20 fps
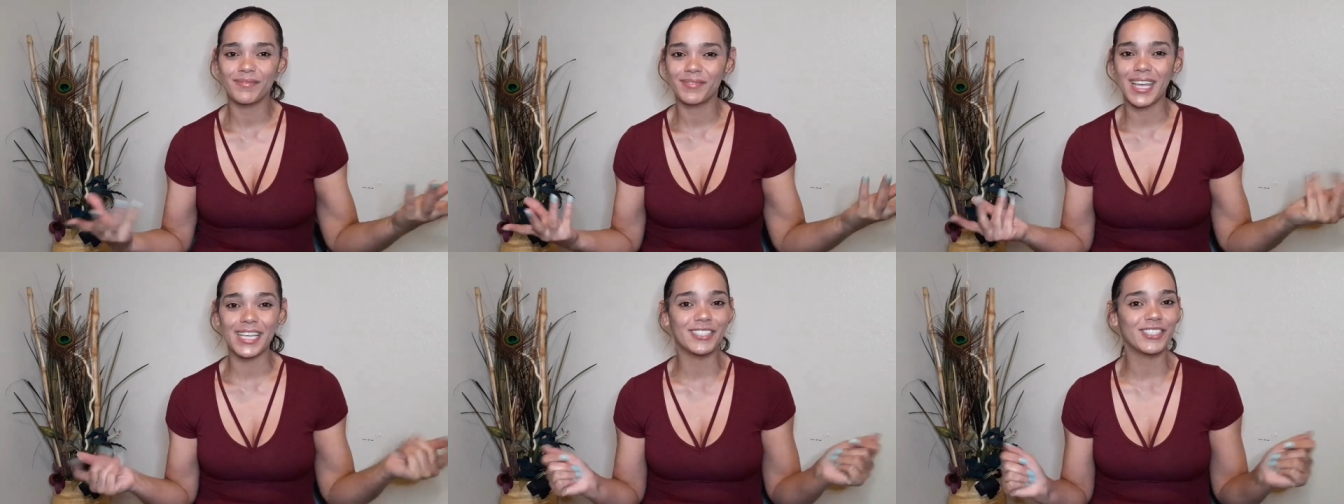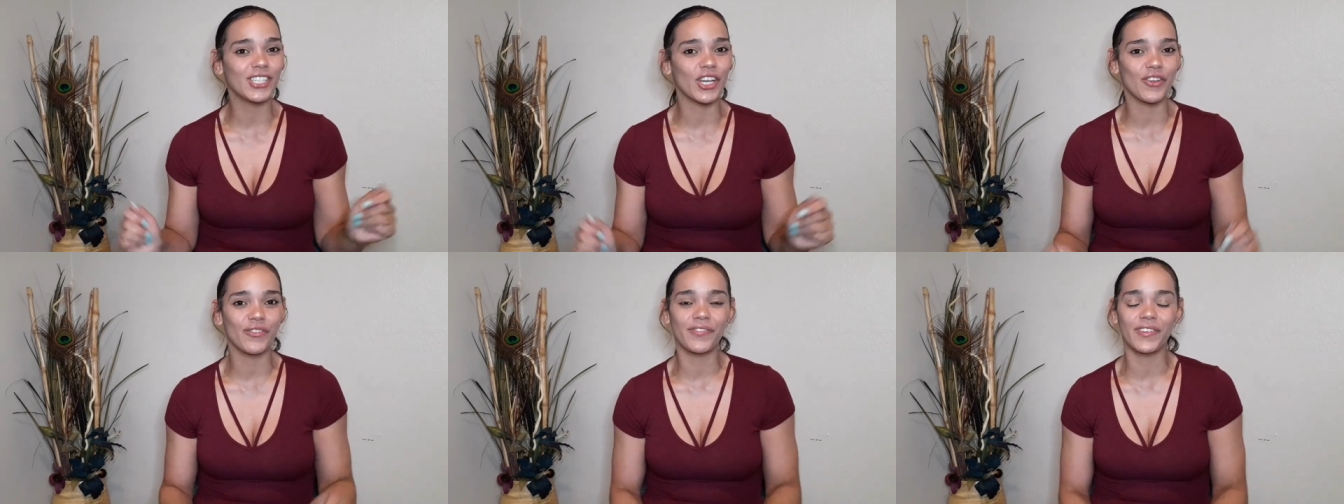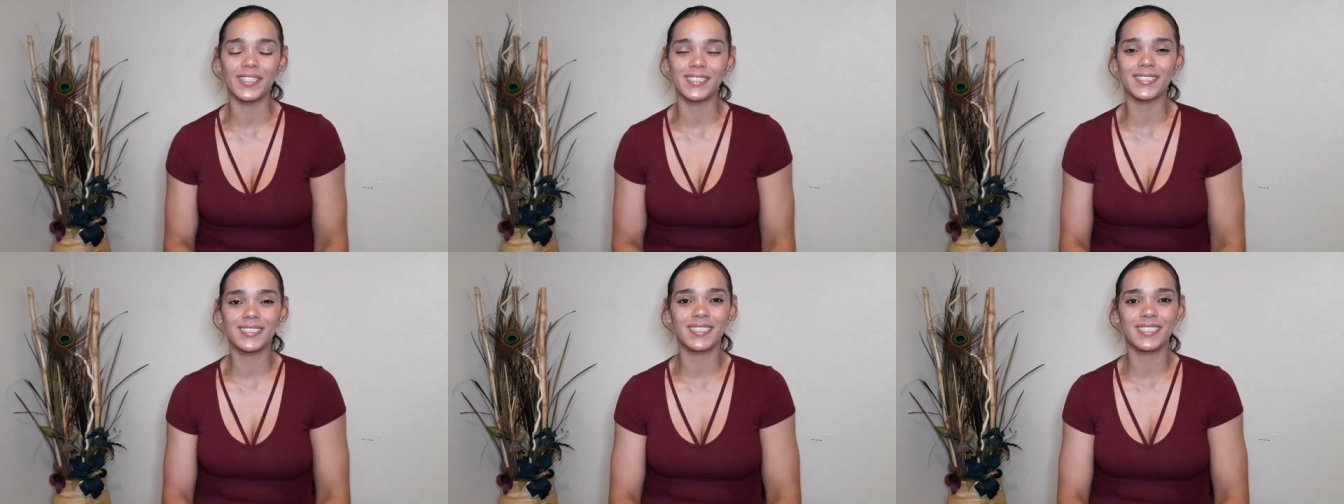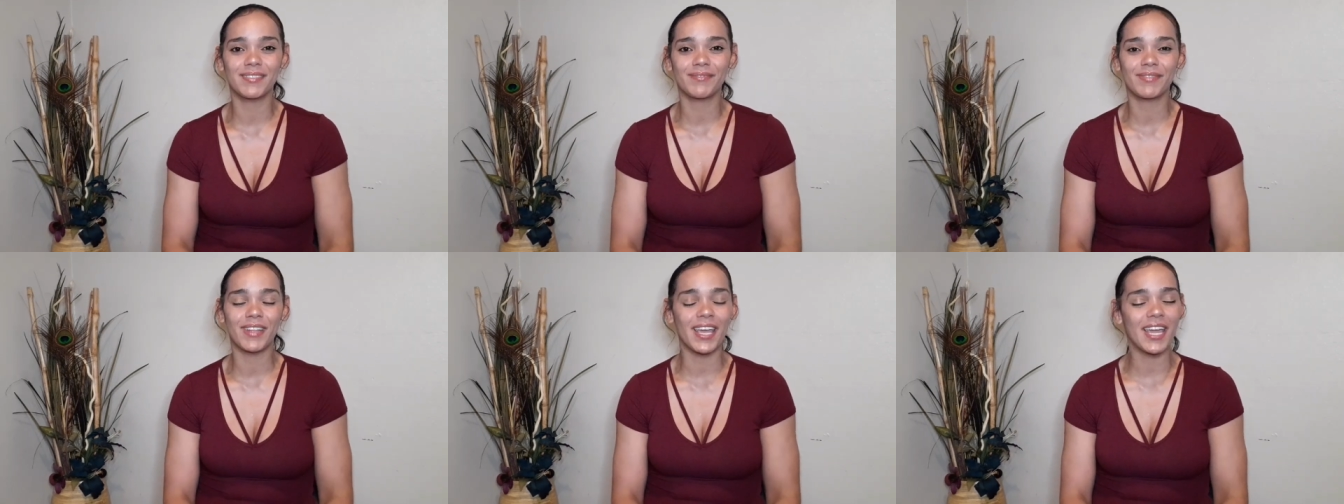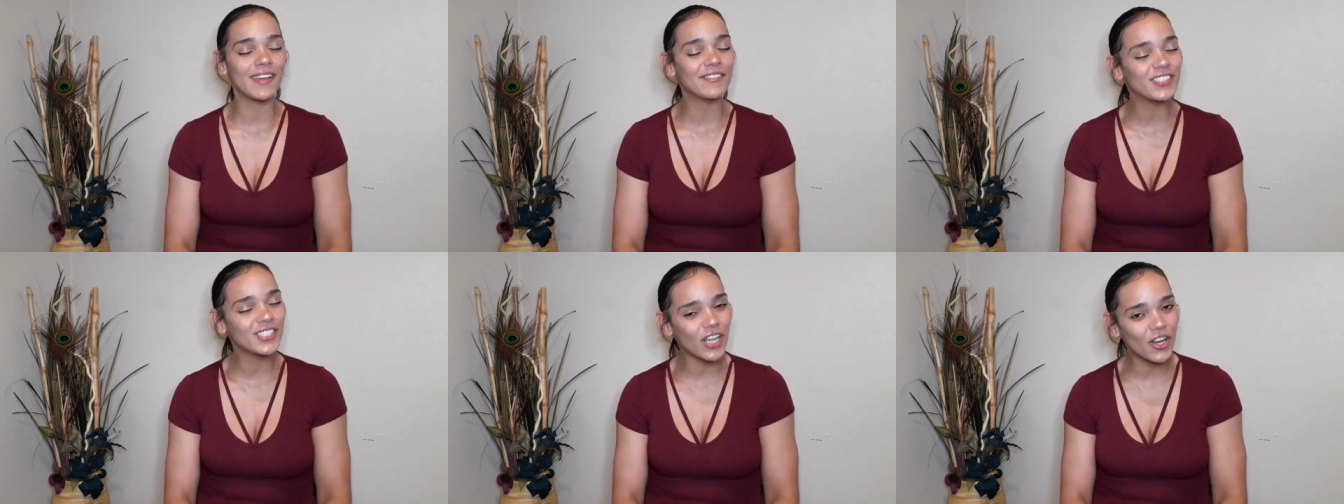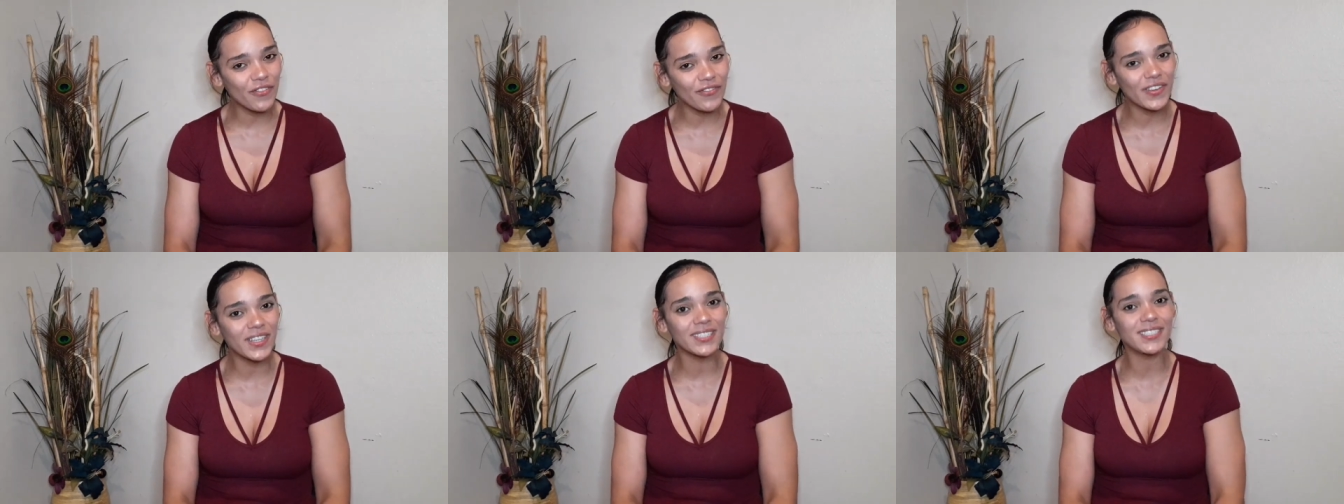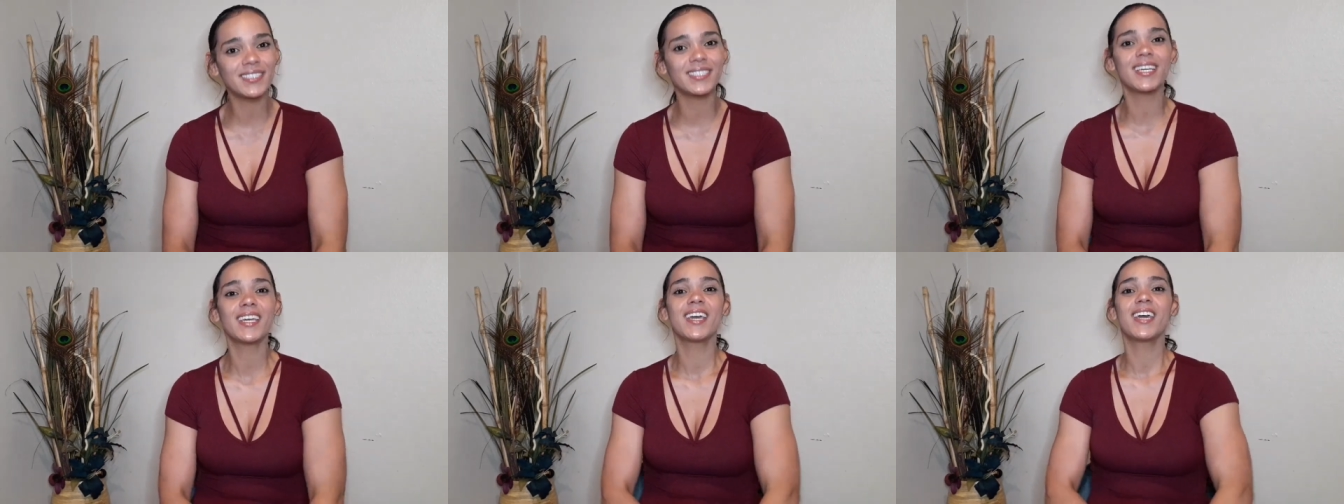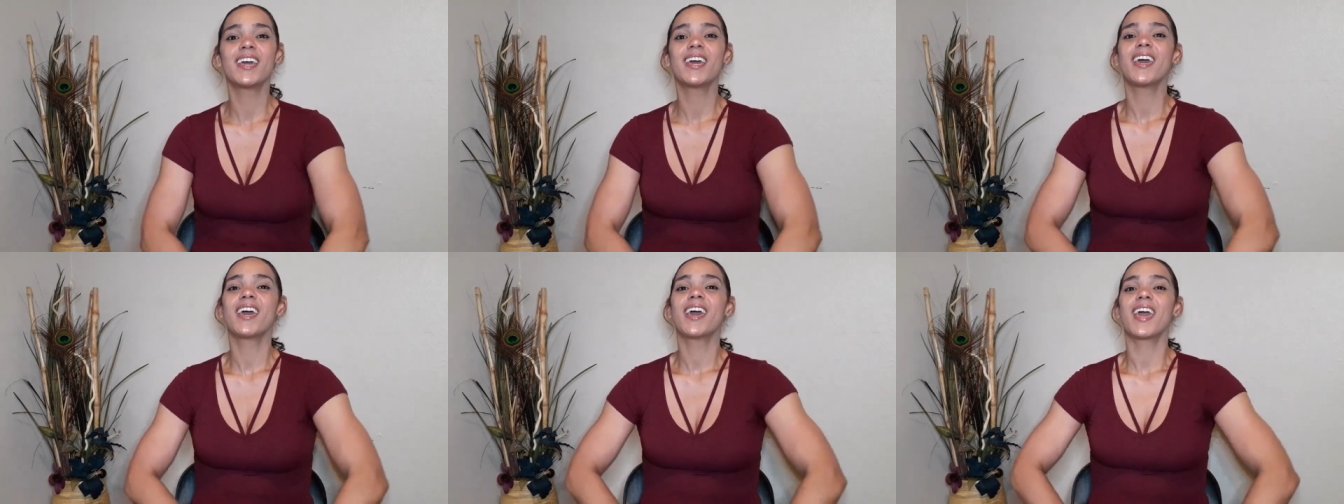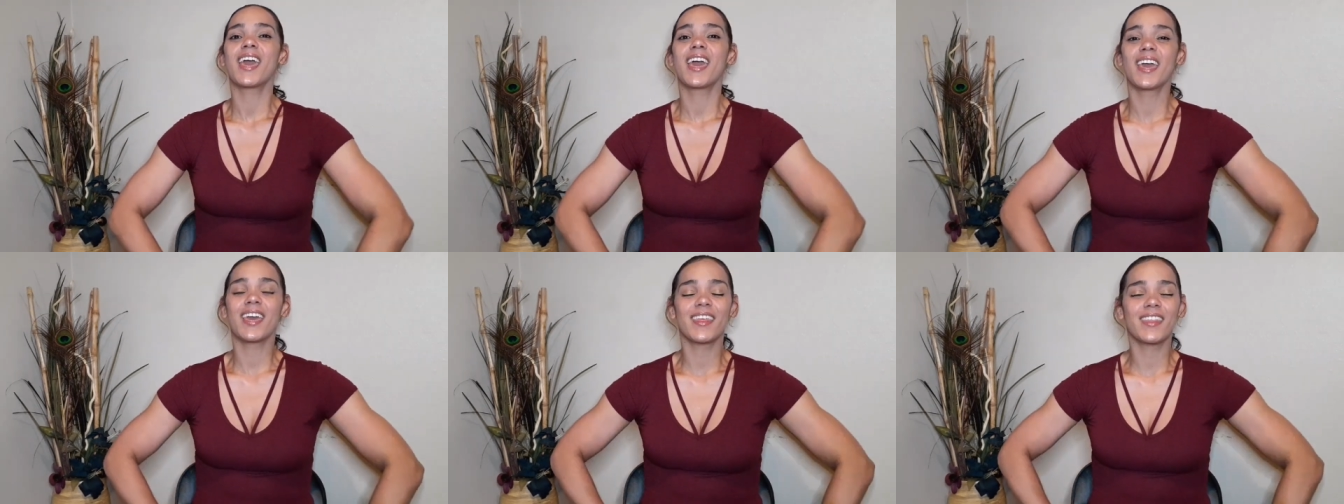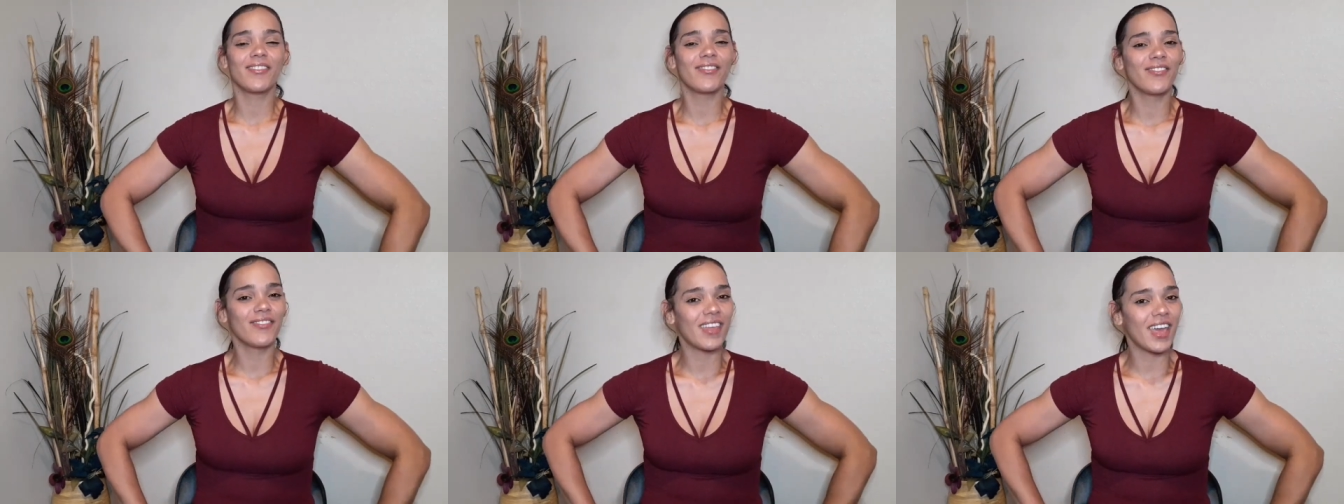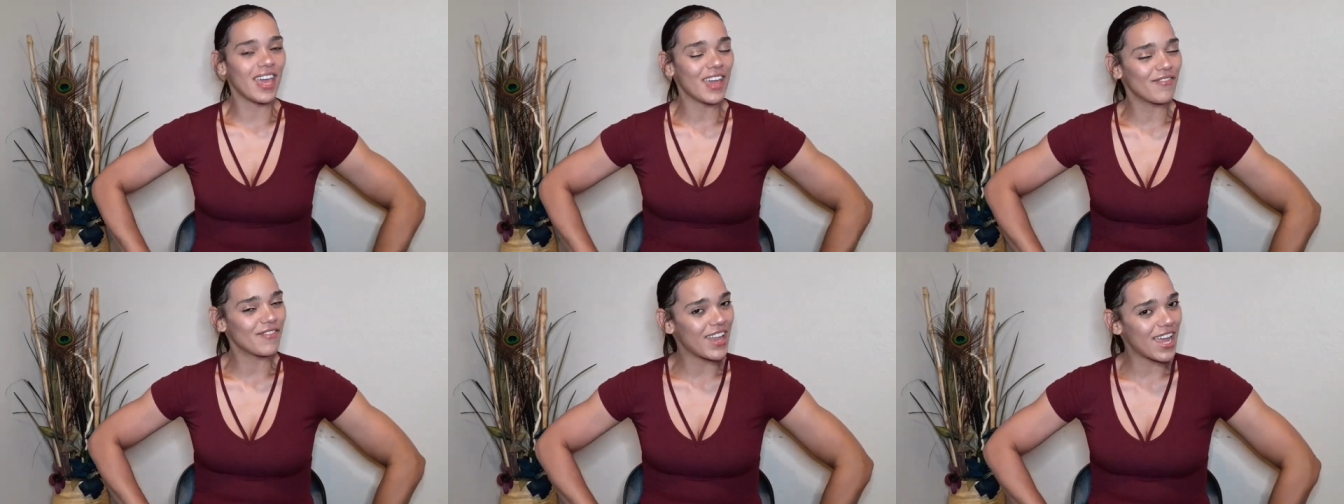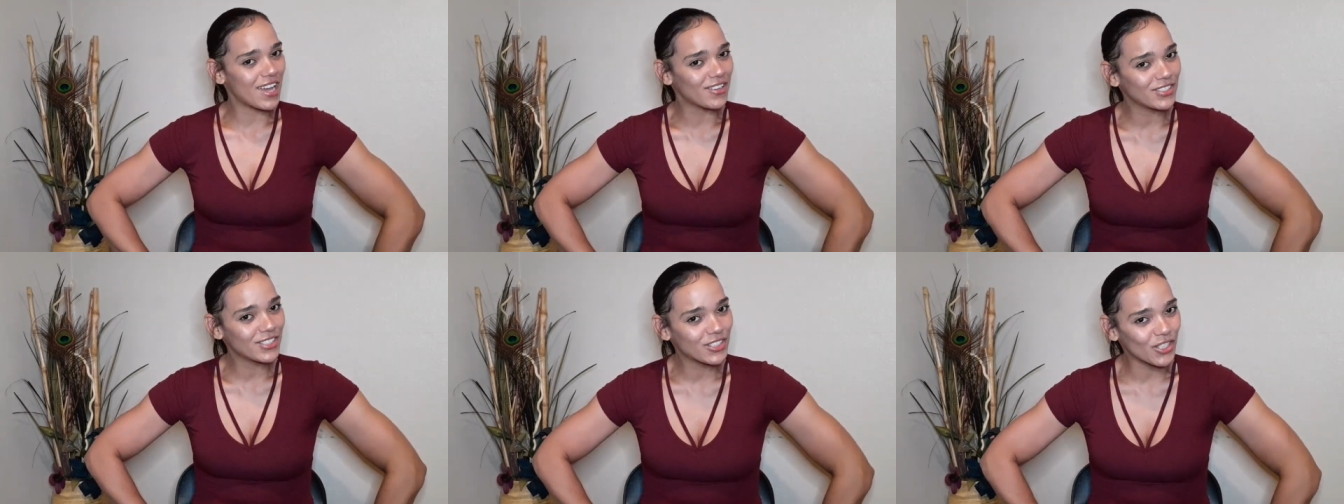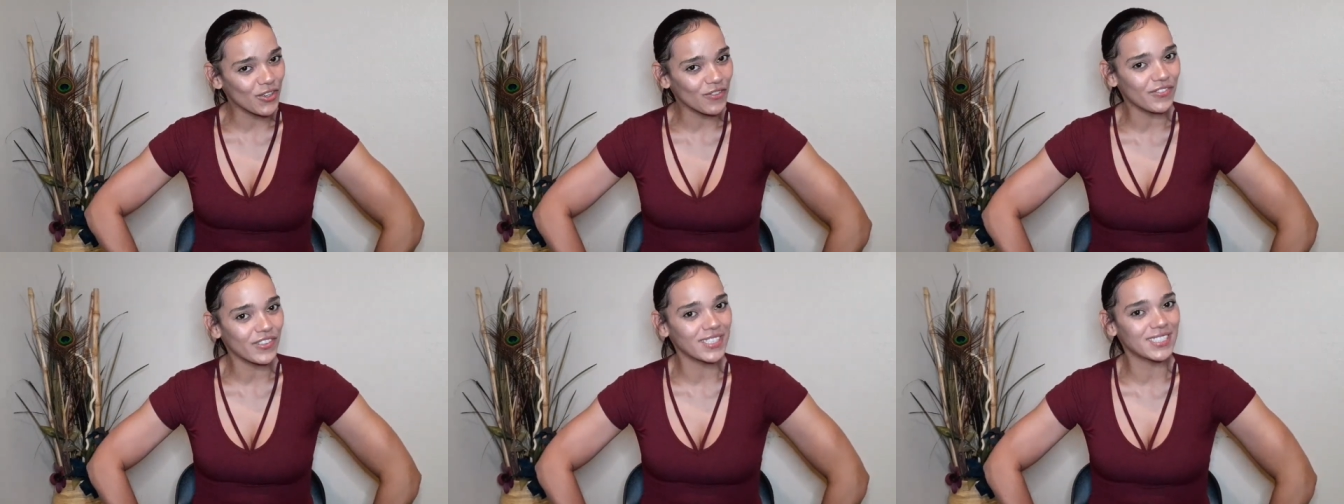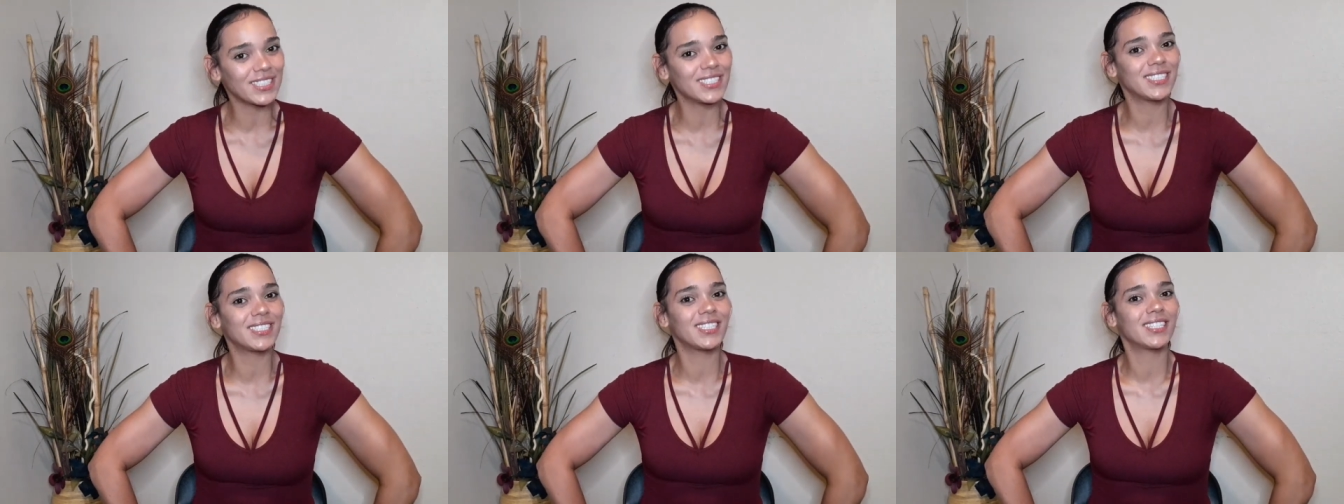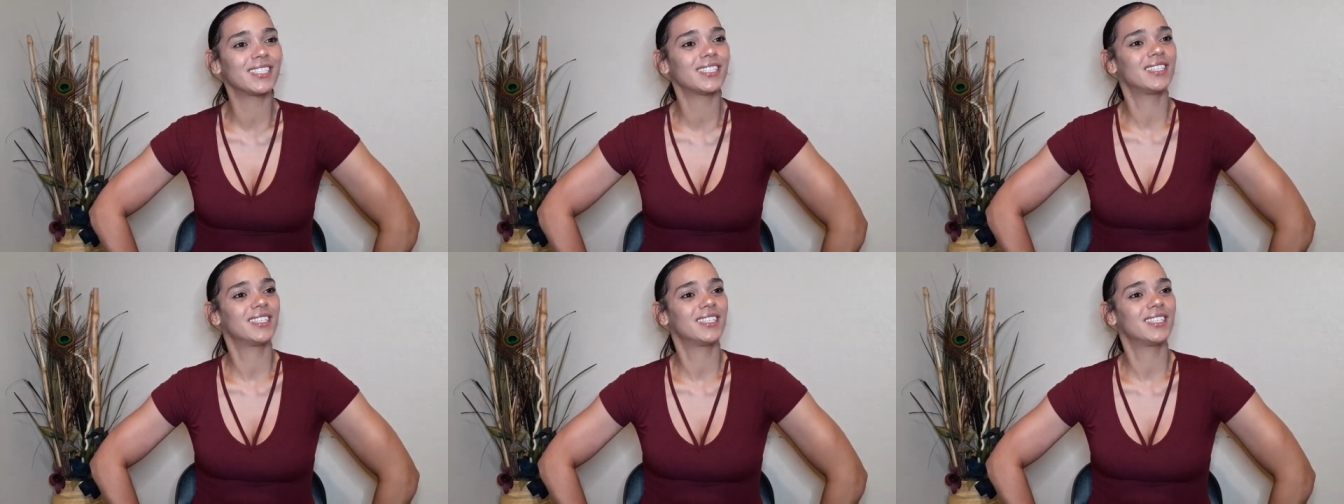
they surfaced. They have surfaced and they have now surfaced